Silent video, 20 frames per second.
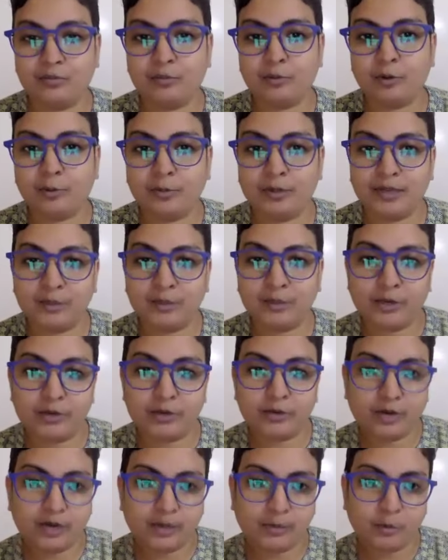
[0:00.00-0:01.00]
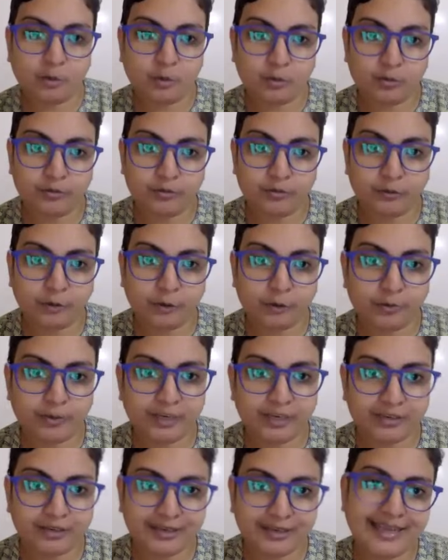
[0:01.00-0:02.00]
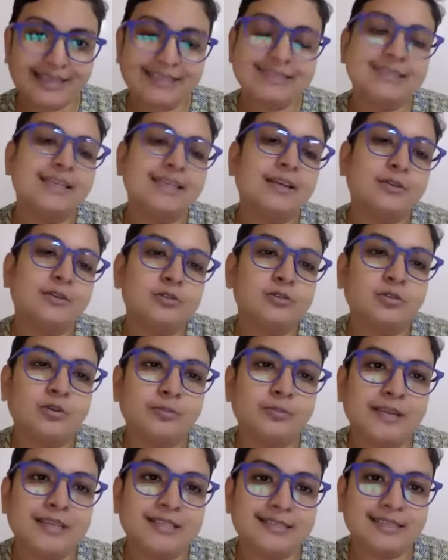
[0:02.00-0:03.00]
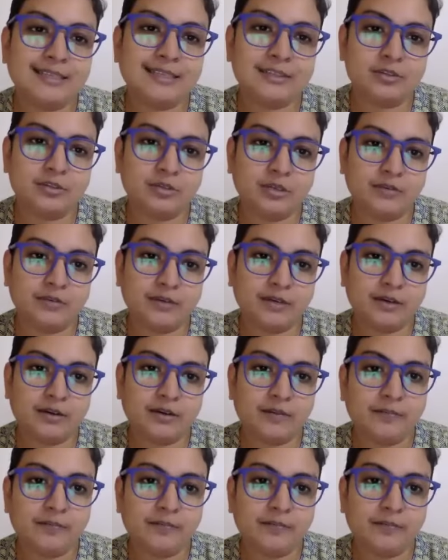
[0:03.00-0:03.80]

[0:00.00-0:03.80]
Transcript: properly when you come home before you meet your cats, then also it makes sense to give it